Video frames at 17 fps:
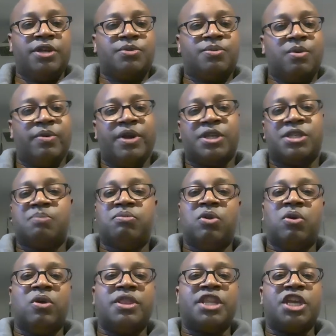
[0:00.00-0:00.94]
where we
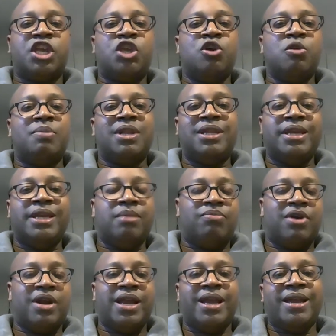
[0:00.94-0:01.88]
explored the Cuba
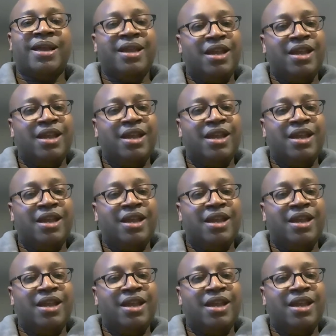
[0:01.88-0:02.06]
Libre.